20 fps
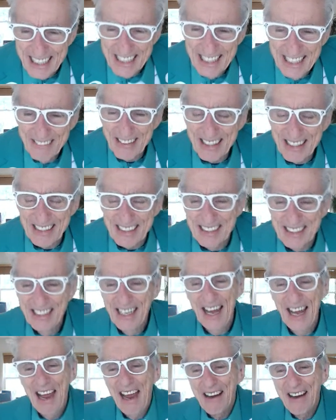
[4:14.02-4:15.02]
because
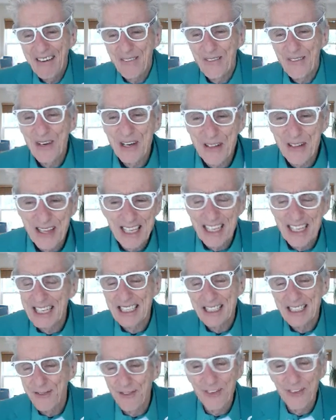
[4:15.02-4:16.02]
everything
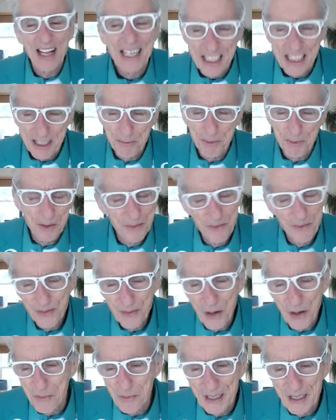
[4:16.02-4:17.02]
is flexible.
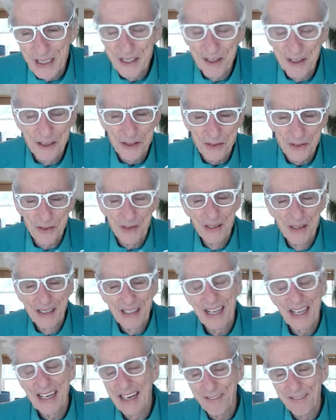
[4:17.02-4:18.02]
Nobody knows what
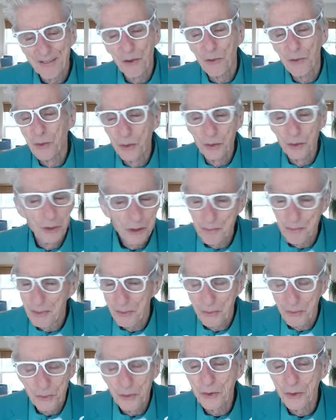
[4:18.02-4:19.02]
they have, the rules, but
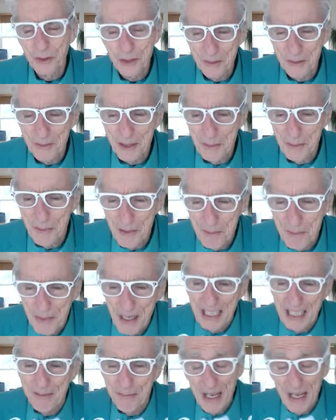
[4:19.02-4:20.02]
rules are to be
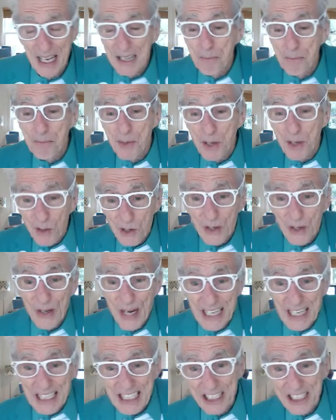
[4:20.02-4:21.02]
bent, and the
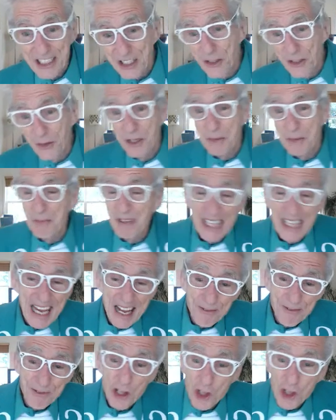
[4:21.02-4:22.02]
bureaucrats can do it, but they have
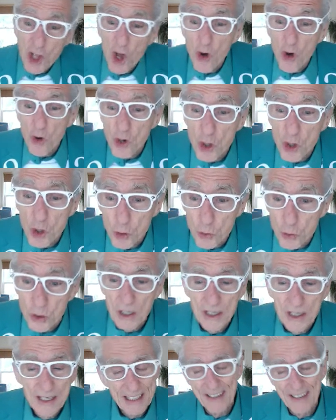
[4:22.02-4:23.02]
to know you.
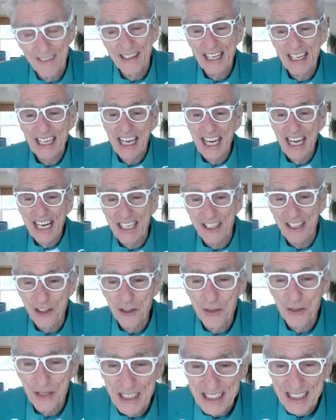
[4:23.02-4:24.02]
You know, they can't do
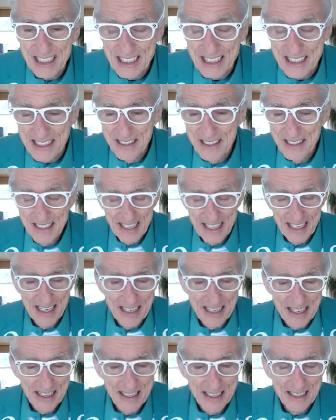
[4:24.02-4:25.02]
it just you
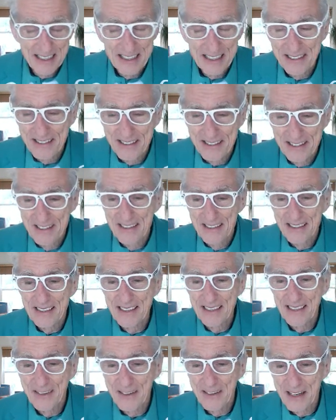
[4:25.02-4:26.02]

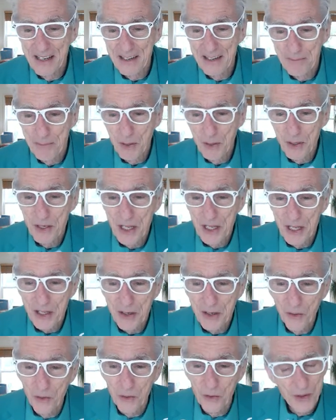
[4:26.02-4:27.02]
know, and put it in
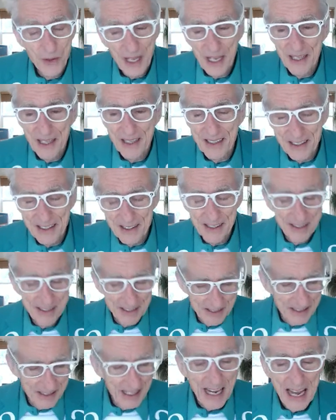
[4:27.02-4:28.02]
gold.
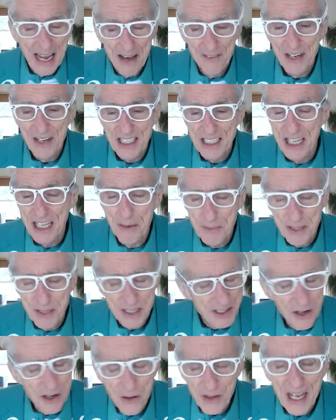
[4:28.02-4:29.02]
They have
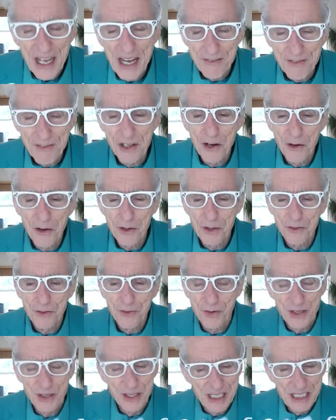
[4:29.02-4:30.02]
exceptions. No, they have to know you
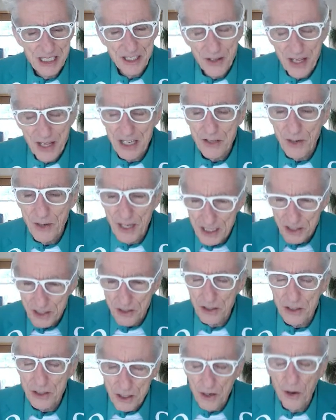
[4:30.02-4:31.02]
first, and so that's why it's
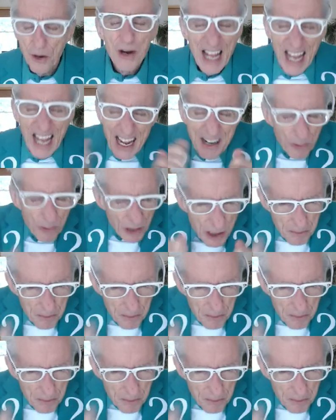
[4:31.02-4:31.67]
good to know. And what's